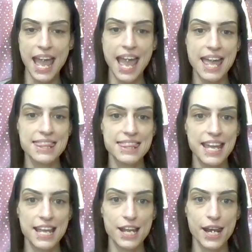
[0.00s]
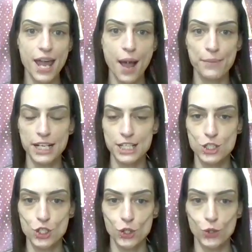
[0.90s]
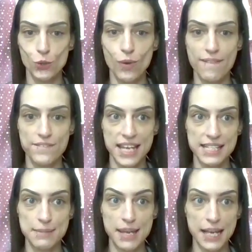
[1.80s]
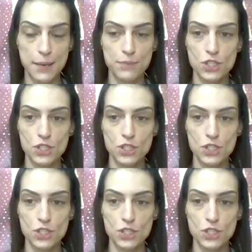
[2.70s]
and then I'm going to do face makeup.